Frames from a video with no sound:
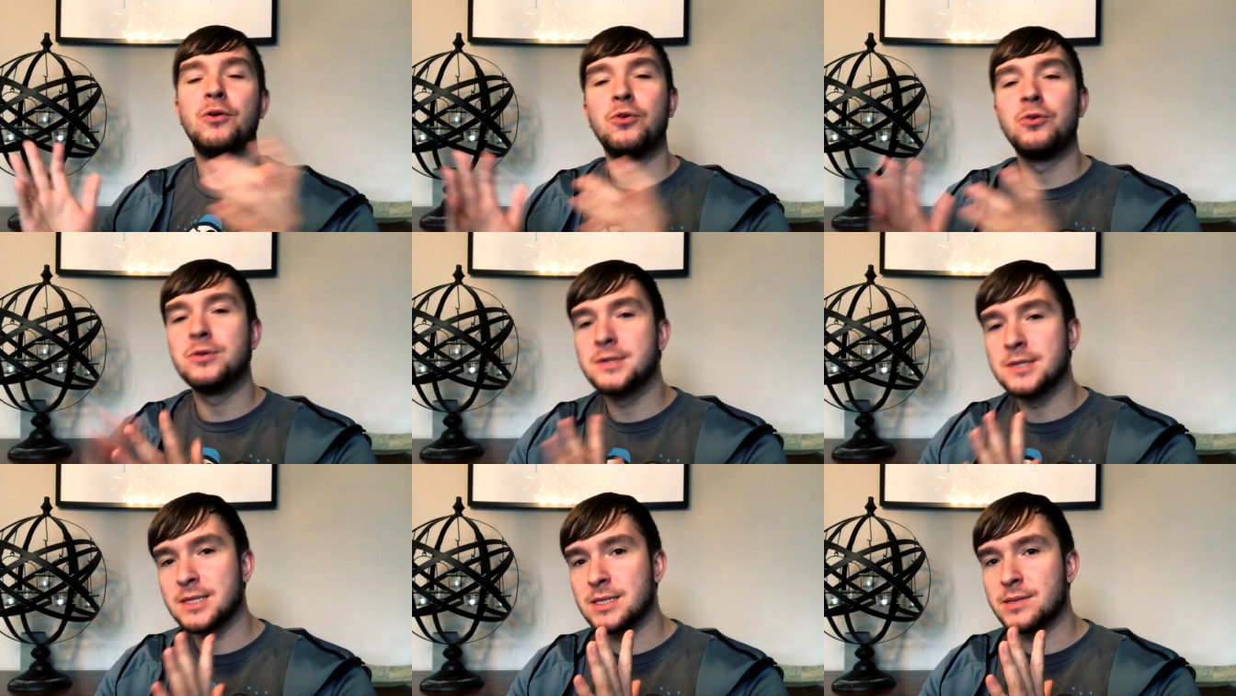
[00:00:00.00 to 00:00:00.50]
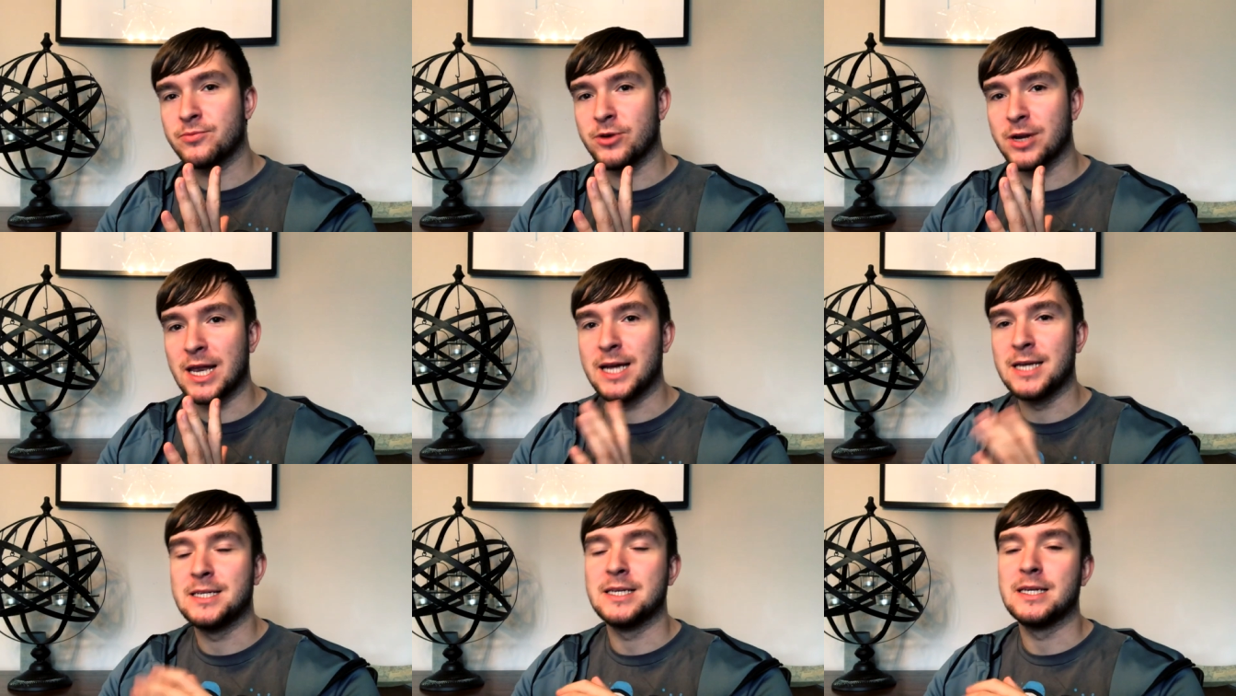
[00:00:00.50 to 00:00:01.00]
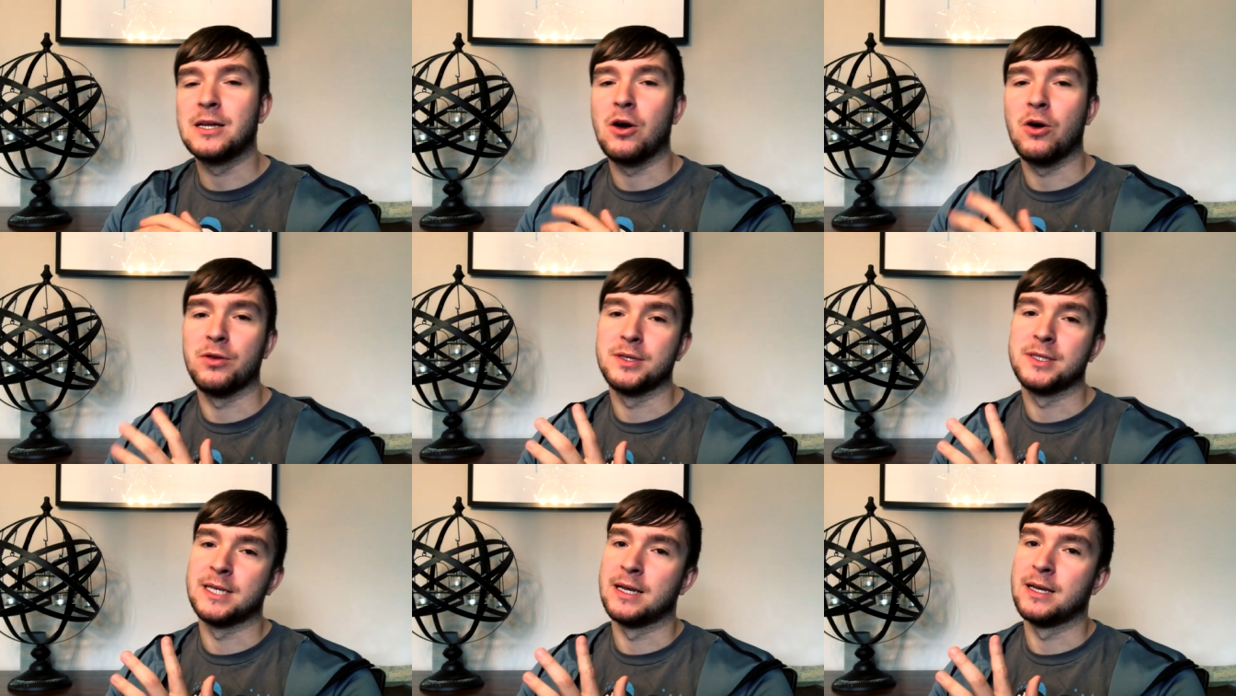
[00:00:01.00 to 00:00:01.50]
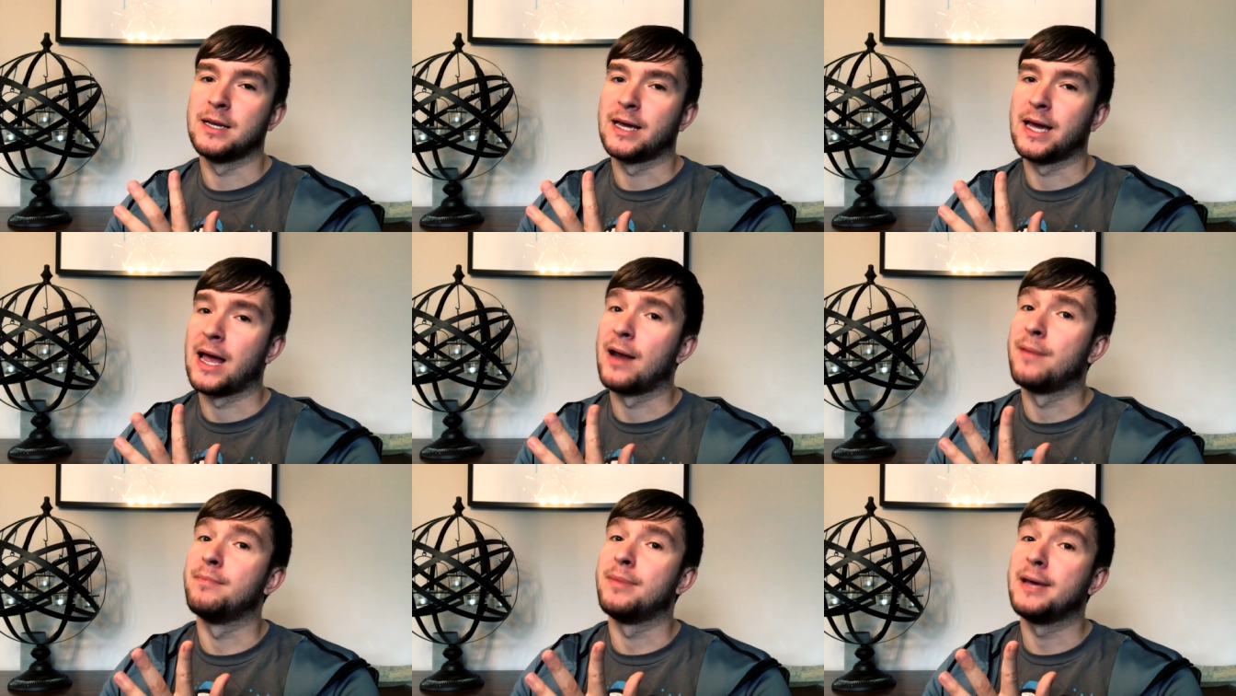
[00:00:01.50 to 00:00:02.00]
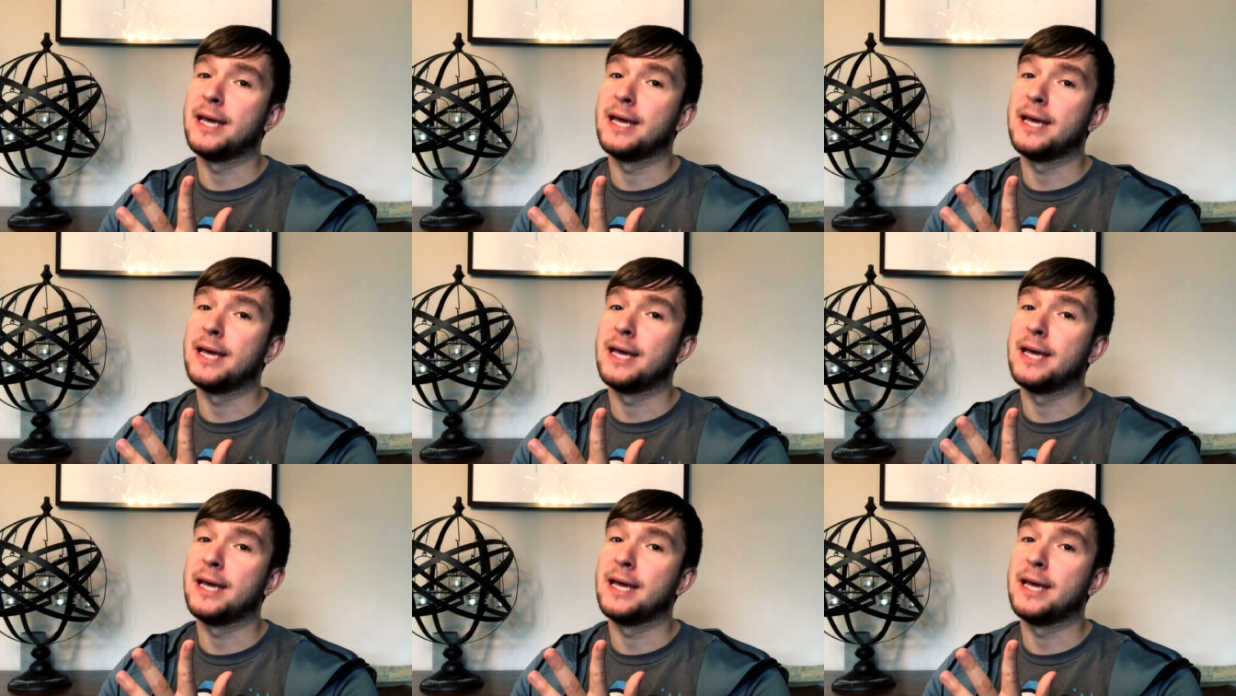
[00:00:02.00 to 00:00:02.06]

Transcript: autism related content can